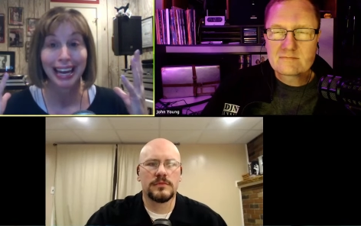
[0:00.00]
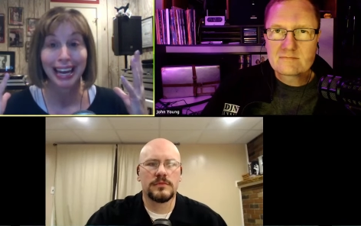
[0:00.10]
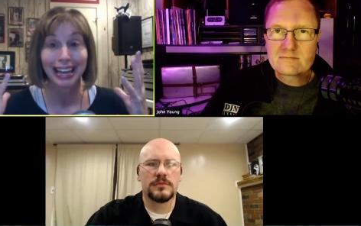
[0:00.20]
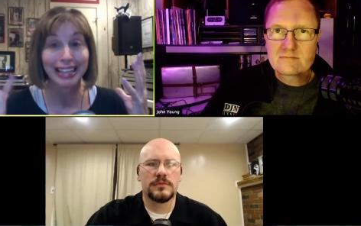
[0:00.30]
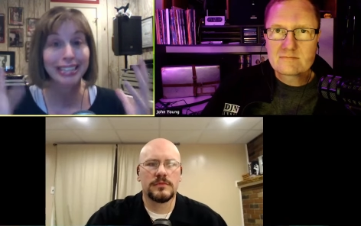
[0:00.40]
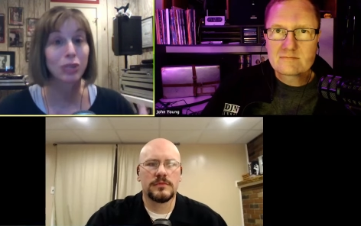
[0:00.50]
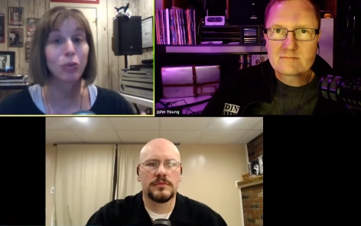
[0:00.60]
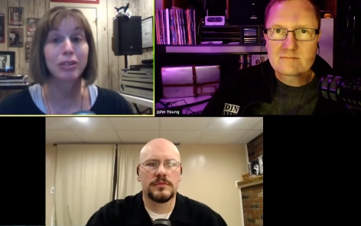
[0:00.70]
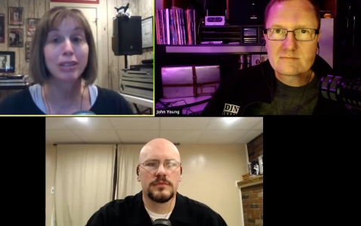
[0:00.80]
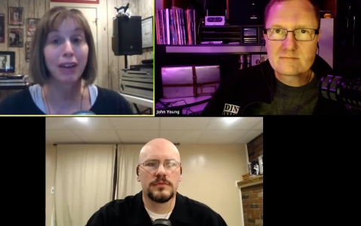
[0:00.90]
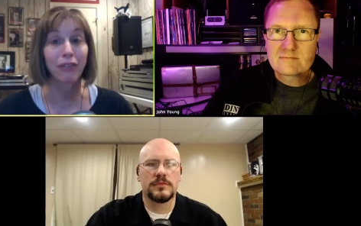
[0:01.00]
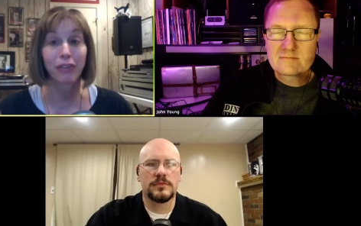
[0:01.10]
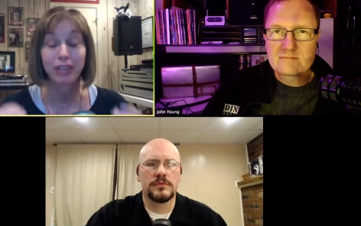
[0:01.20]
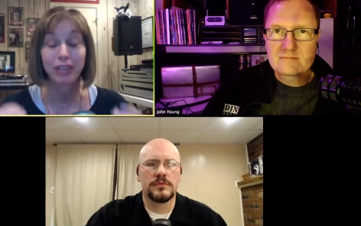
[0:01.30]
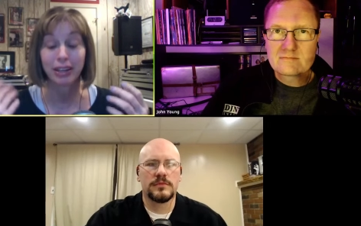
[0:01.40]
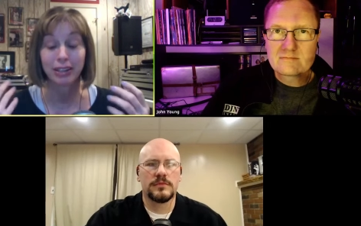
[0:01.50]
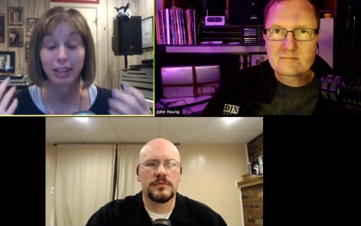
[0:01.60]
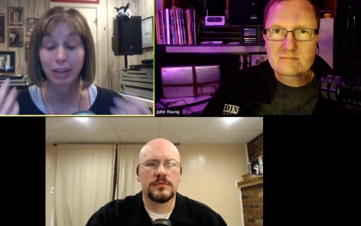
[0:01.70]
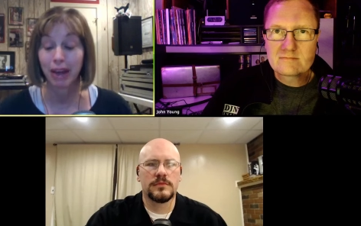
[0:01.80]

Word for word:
Speaker 1: This is Woodstock fifty. It's going to be that